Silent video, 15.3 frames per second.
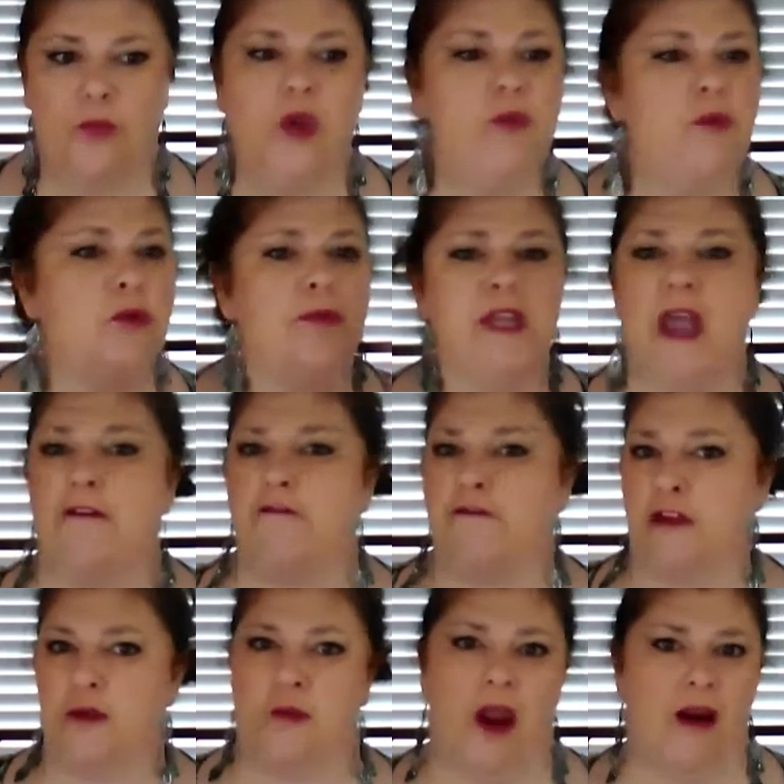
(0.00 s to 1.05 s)
We will be
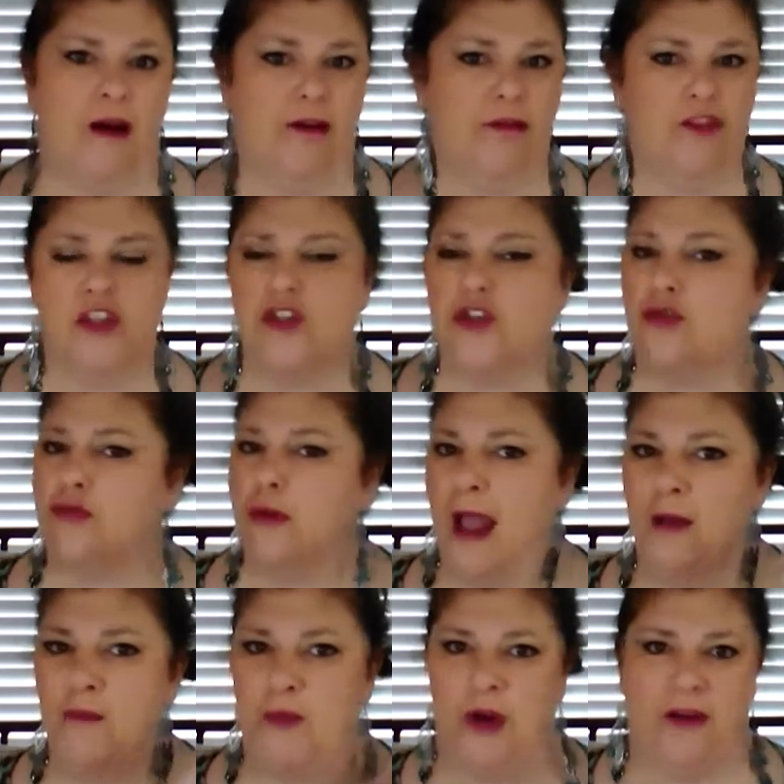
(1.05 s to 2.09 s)
everywhere. Just
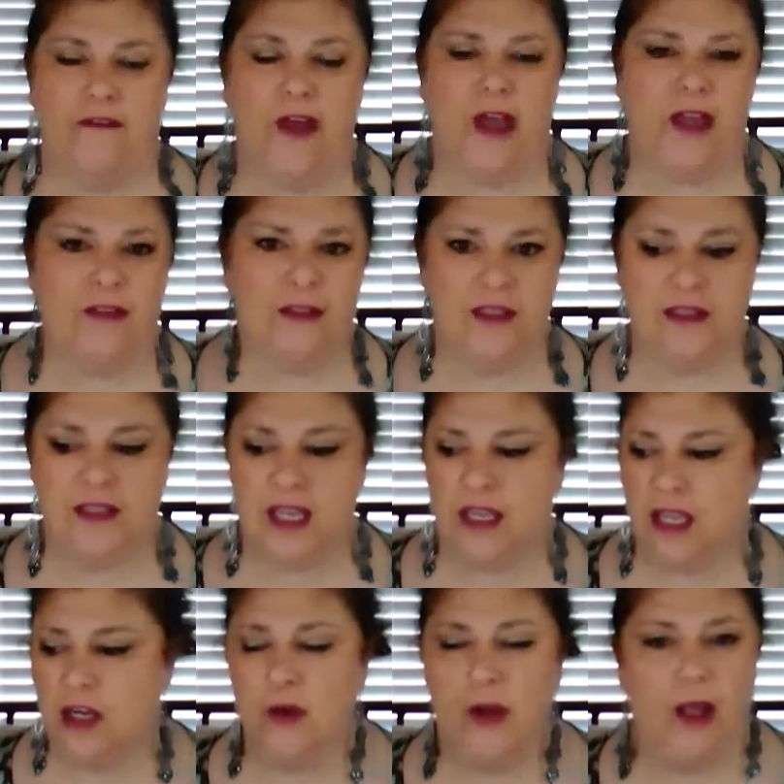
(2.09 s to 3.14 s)
grab one of us and say,
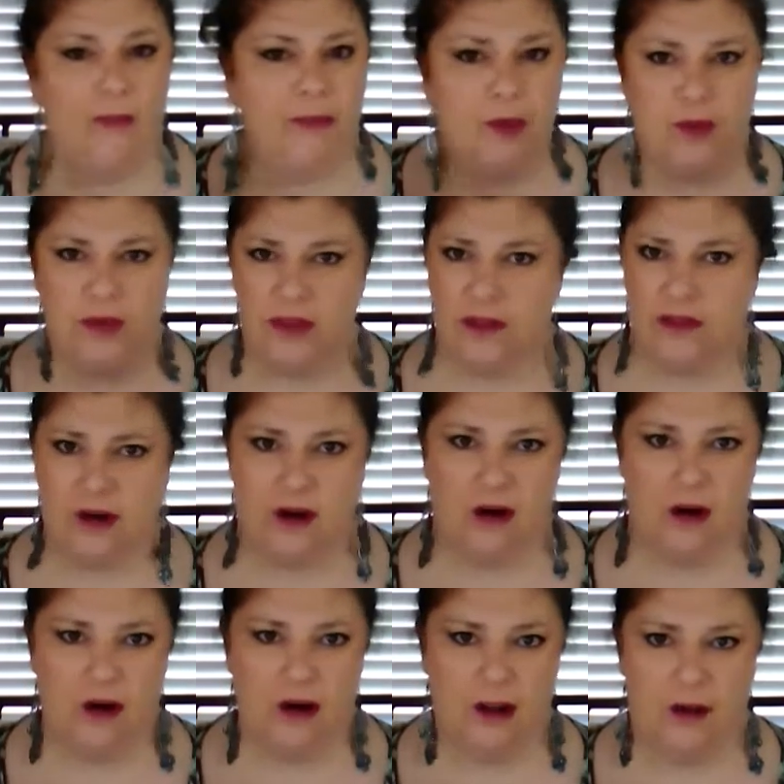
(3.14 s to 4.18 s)
can you help me with this
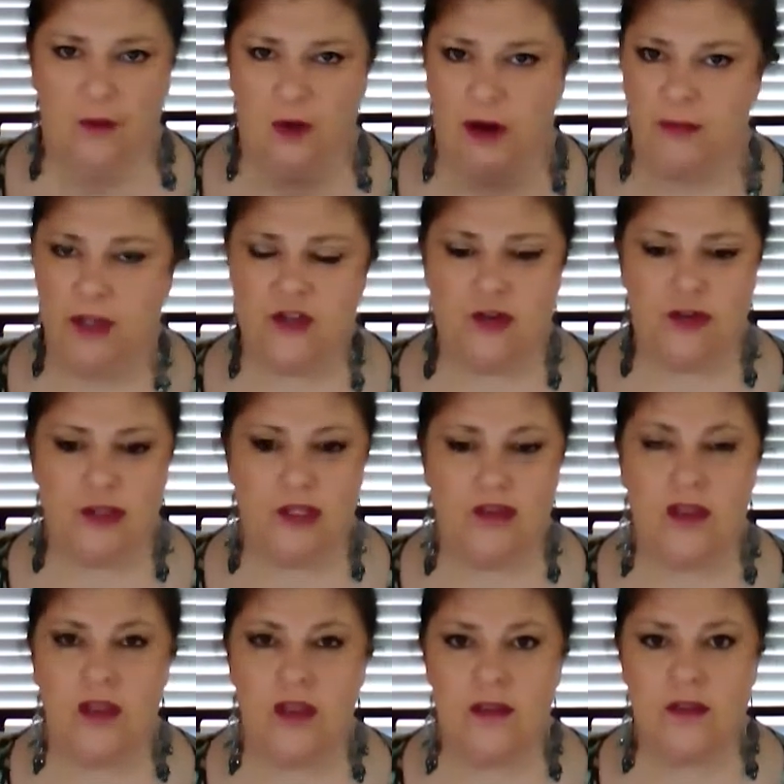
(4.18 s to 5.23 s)
card? I want to make sure that
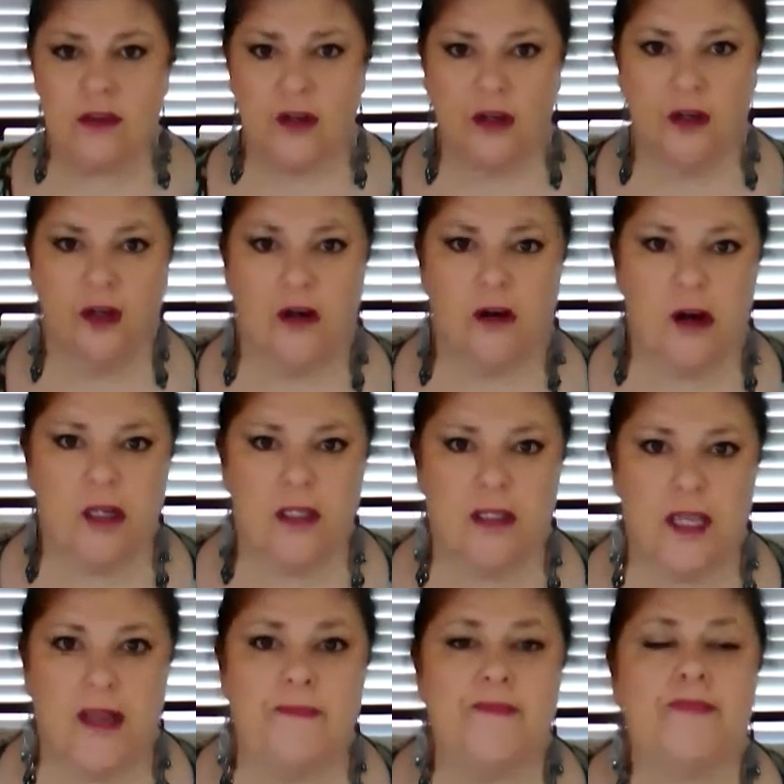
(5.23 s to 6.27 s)
the kids are all
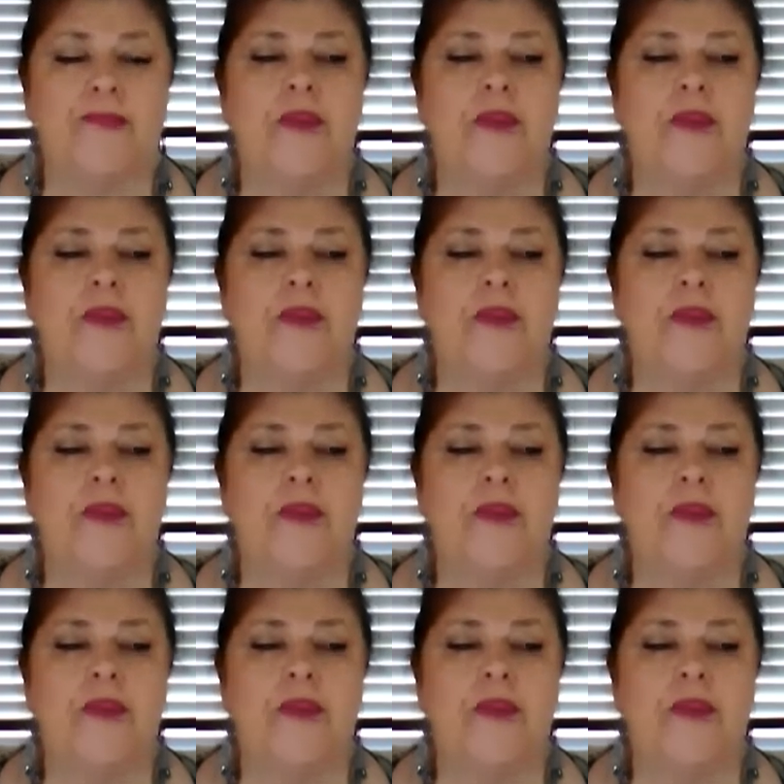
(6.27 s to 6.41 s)
set.